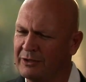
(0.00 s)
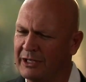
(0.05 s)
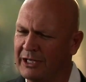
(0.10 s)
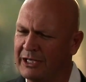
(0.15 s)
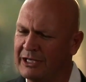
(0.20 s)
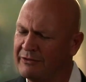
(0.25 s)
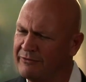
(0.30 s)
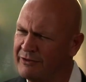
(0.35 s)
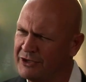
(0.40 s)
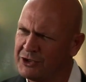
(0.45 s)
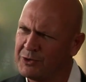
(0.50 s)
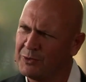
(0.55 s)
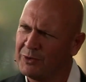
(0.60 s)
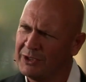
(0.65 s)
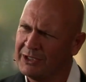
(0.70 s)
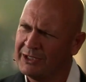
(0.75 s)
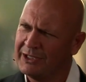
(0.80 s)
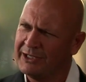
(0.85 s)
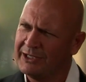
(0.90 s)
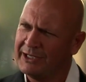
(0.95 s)

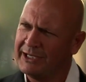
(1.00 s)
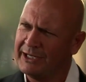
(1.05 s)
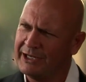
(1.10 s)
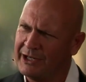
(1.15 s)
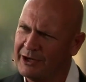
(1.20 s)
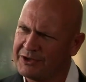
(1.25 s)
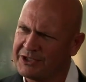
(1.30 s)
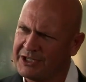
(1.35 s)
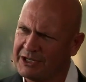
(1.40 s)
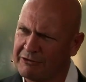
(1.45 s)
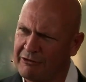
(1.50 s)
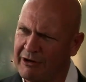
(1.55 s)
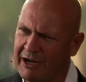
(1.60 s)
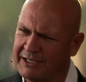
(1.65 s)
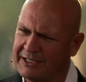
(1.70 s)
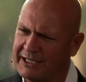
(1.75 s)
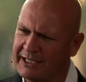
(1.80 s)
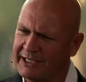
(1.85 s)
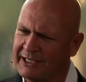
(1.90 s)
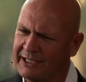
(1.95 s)
individual,
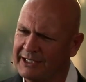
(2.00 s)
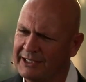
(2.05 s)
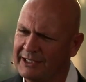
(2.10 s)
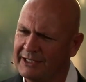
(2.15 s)
idiosyncratic,